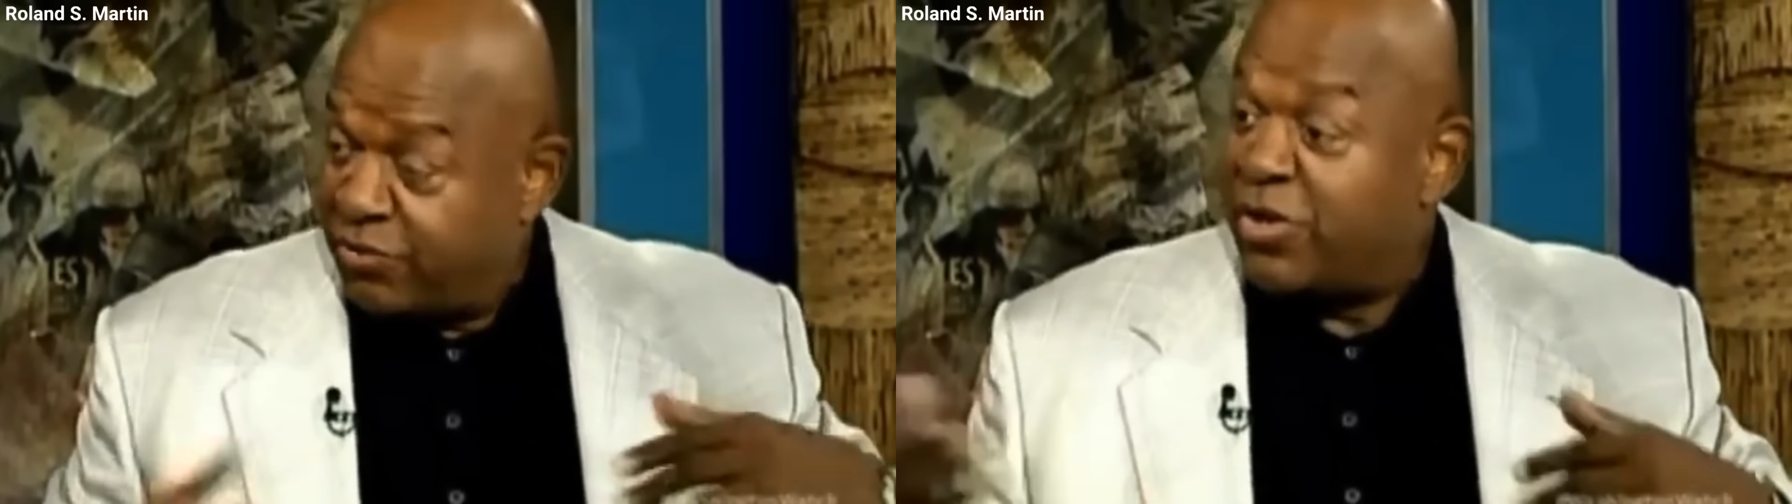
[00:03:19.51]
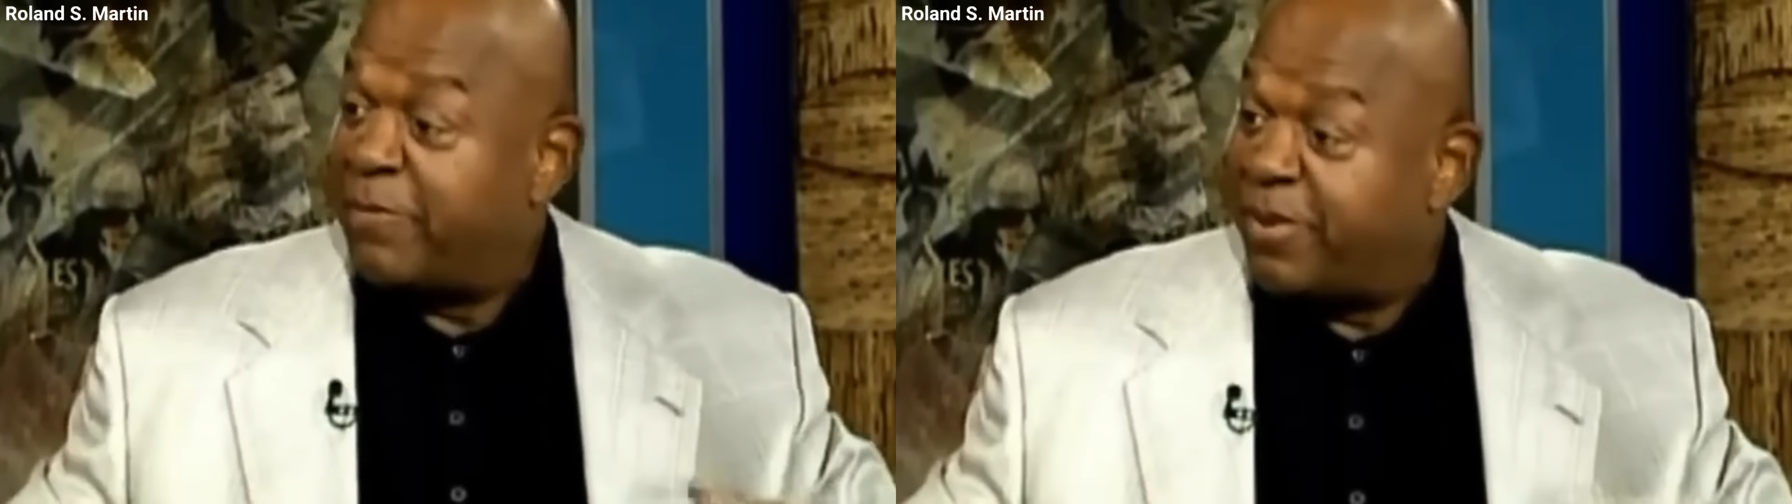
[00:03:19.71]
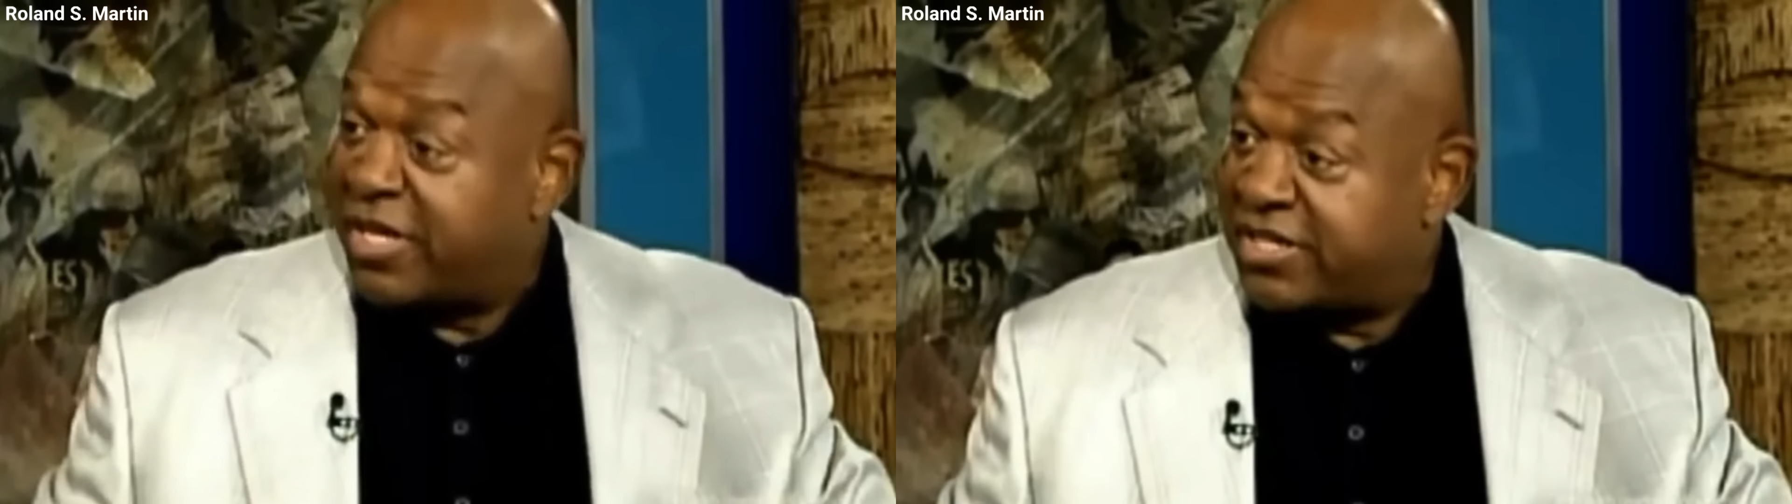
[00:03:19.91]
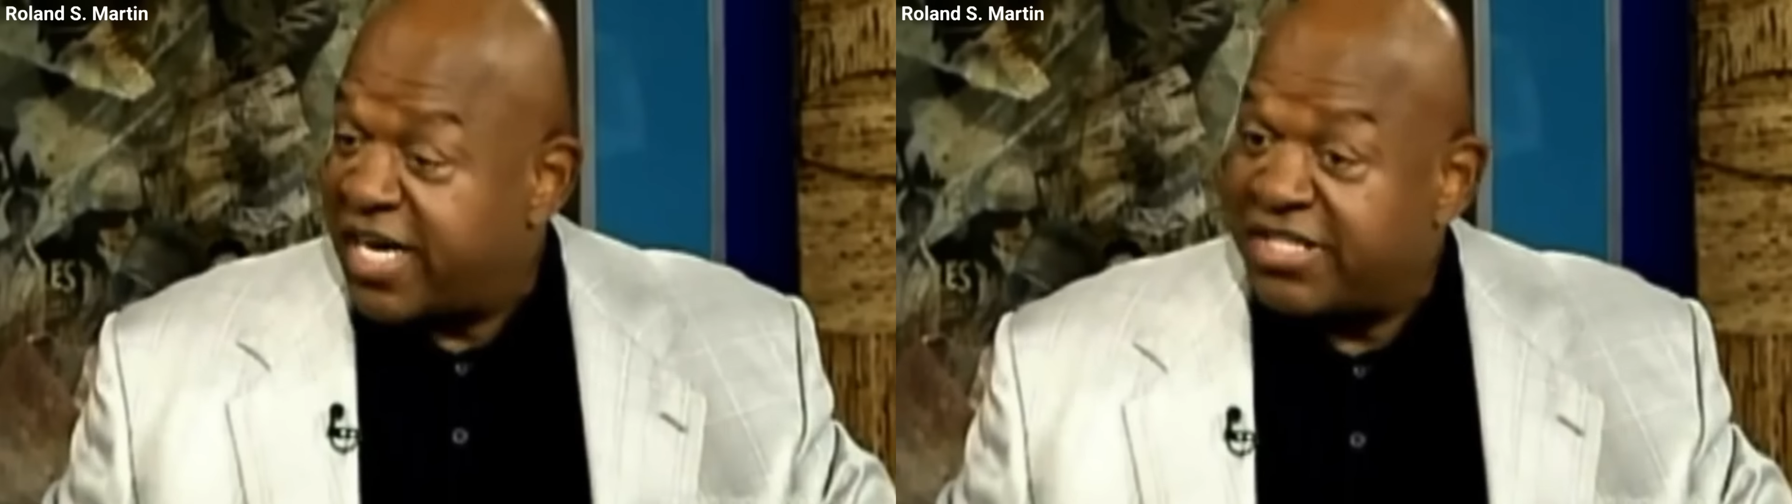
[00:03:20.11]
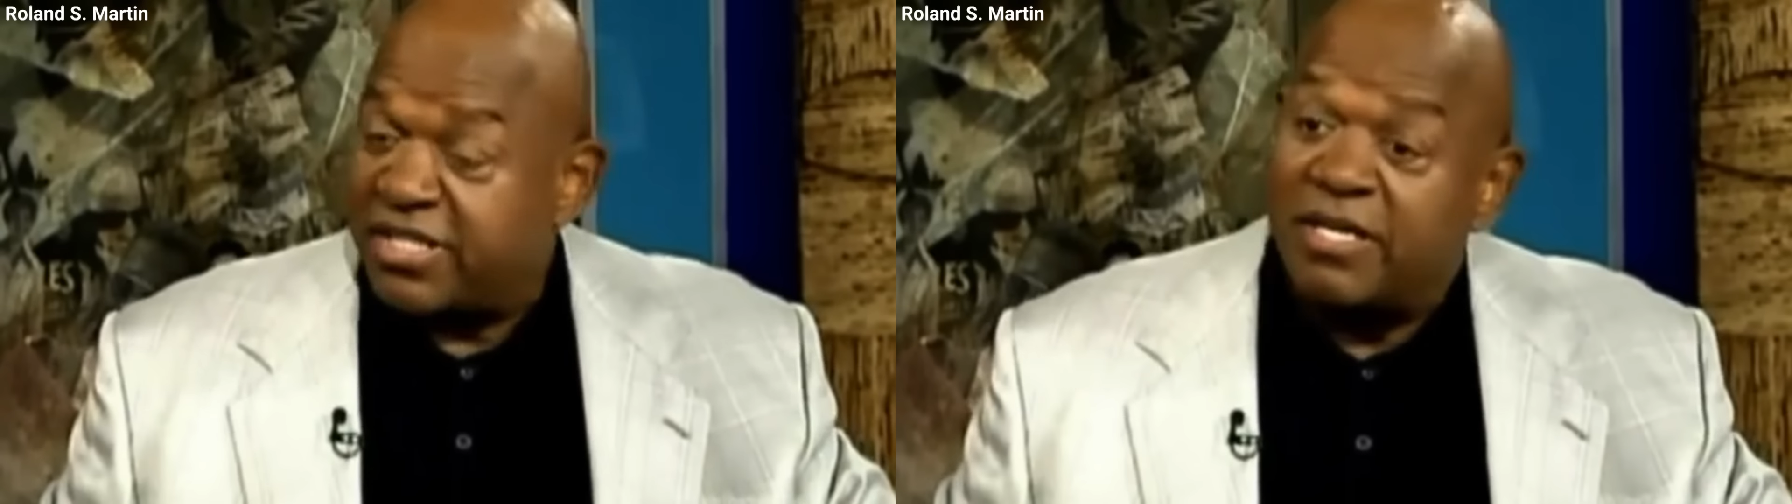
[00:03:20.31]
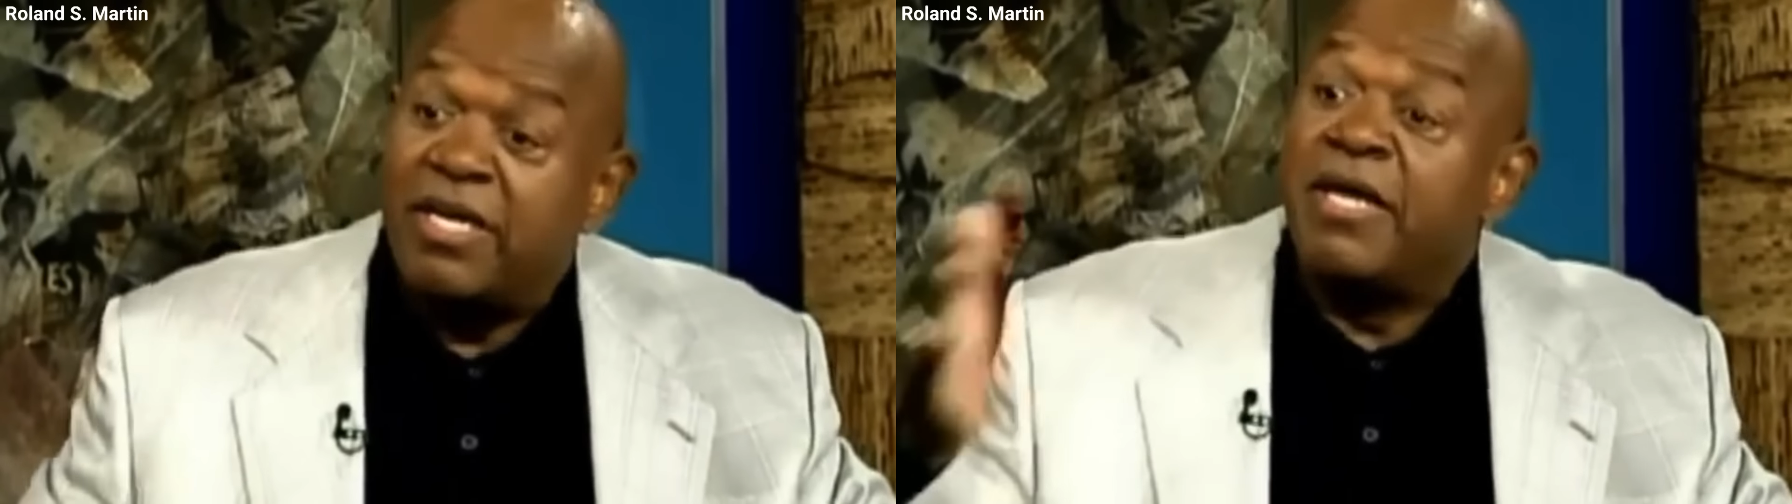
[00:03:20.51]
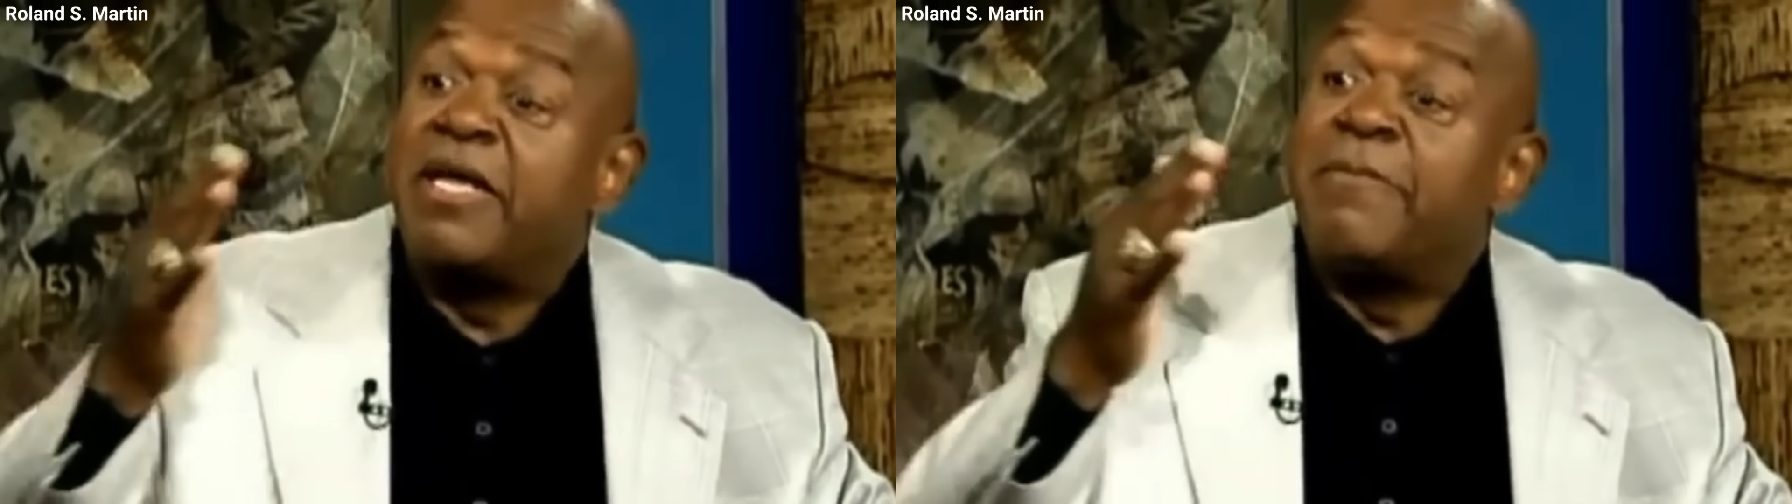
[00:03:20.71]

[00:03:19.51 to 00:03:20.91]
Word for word: on rehabilitation.